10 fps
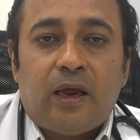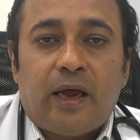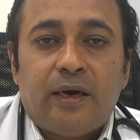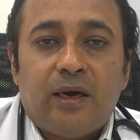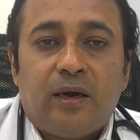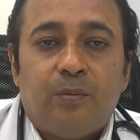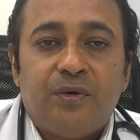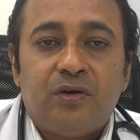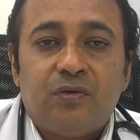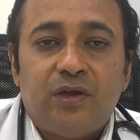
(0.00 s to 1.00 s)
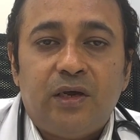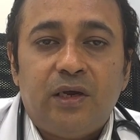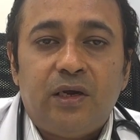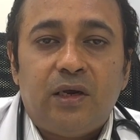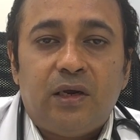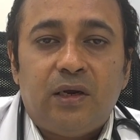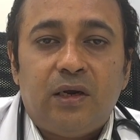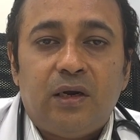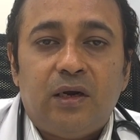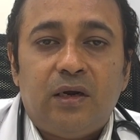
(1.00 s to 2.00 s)
And coming to the
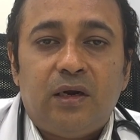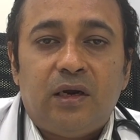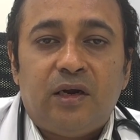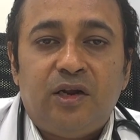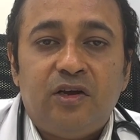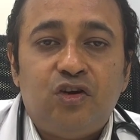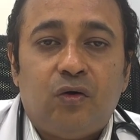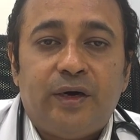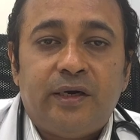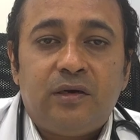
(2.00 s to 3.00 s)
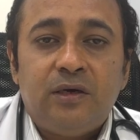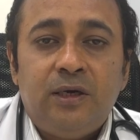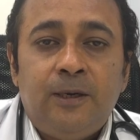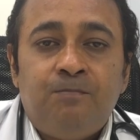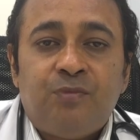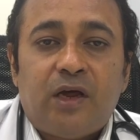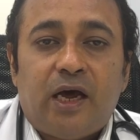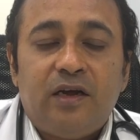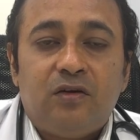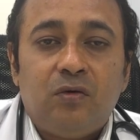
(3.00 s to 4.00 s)
knee joint,
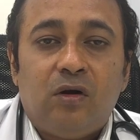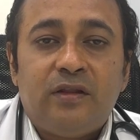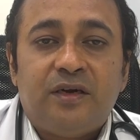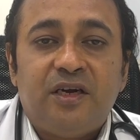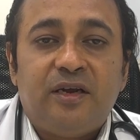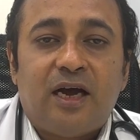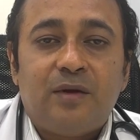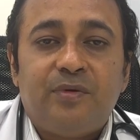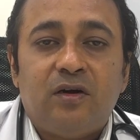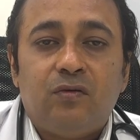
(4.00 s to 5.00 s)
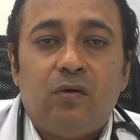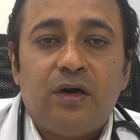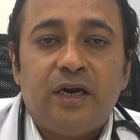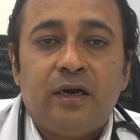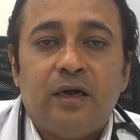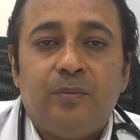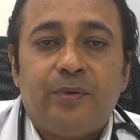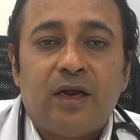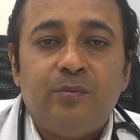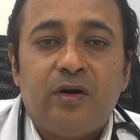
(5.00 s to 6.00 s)
I told that it can be involved in
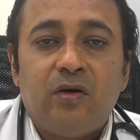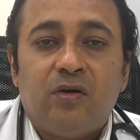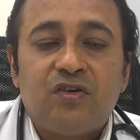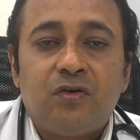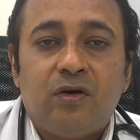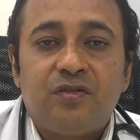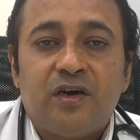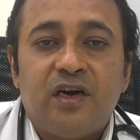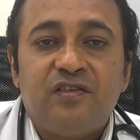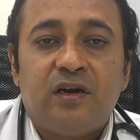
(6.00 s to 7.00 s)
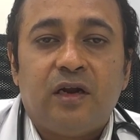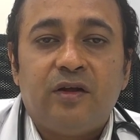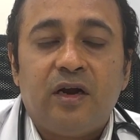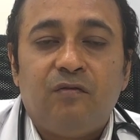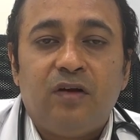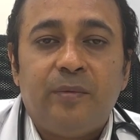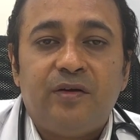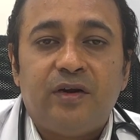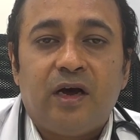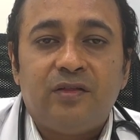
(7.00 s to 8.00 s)
primary osteoarthritis and other
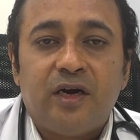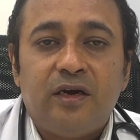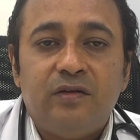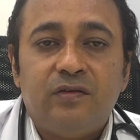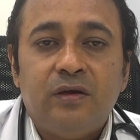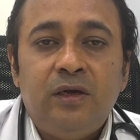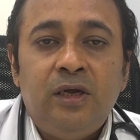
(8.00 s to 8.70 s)
inflammatory arthritis.